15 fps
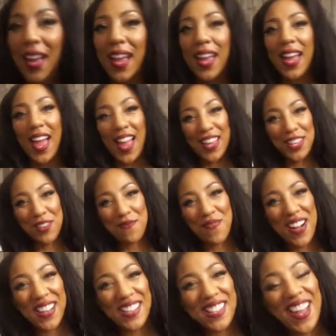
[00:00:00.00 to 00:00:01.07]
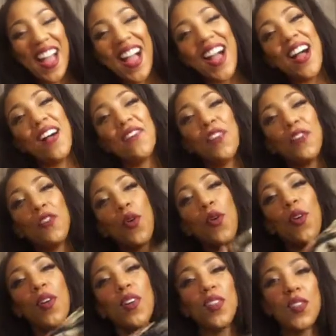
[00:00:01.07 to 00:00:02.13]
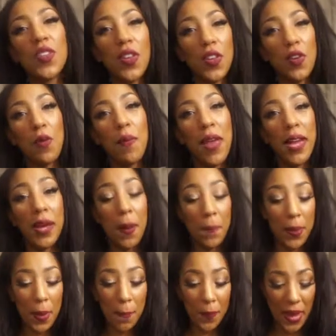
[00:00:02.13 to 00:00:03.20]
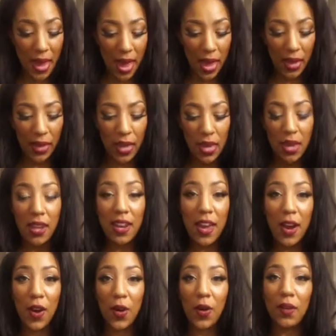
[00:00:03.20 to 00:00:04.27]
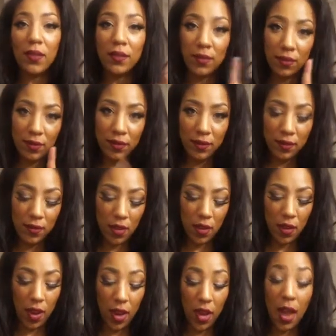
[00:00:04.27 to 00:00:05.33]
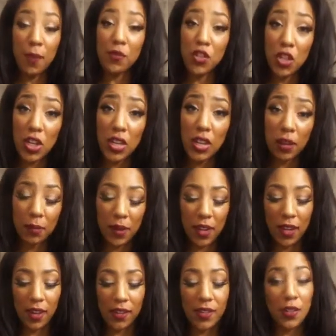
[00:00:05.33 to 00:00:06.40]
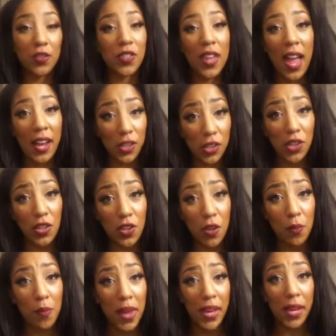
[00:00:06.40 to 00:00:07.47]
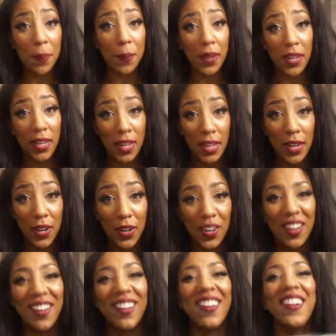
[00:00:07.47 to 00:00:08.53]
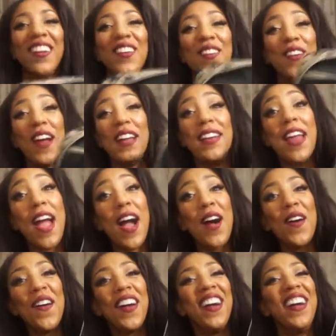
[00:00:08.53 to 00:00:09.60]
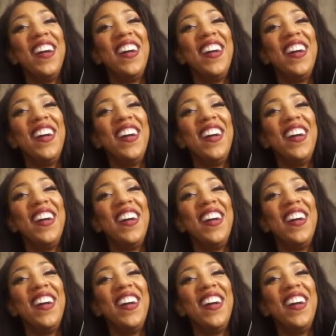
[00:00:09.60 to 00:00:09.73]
And you must have, of course, your makeup bag. Now, okay, I'm cheating because there's actually no makeup in here right now